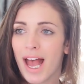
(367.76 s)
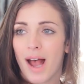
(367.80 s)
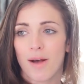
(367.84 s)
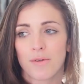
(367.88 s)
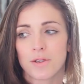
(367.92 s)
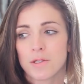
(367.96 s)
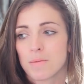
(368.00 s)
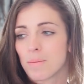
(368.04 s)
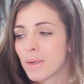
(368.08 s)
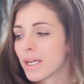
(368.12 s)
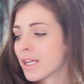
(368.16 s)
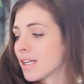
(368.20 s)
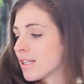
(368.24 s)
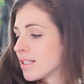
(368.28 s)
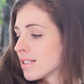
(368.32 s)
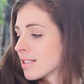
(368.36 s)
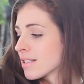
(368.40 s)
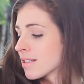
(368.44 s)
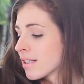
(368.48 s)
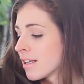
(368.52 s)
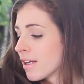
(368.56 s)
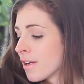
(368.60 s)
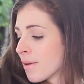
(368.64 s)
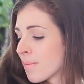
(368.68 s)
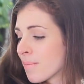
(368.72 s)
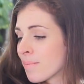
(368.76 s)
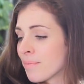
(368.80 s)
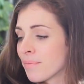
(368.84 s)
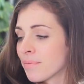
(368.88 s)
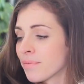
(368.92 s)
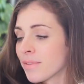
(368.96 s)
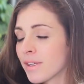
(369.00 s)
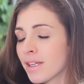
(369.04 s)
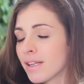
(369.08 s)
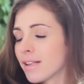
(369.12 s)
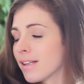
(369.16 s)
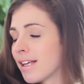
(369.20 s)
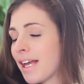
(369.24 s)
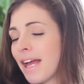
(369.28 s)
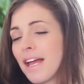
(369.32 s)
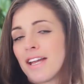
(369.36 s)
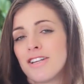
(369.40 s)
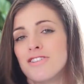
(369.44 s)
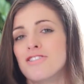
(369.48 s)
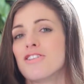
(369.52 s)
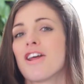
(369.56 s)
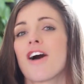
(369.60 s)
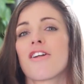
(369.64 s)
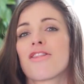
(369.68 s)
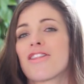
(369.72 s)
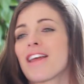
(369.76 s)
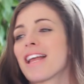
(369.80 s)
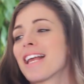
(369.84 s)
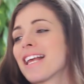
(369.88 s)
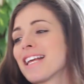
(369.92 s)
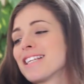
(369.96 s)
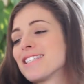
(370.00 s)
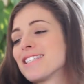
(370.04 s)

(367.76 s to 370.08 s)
the house because nothing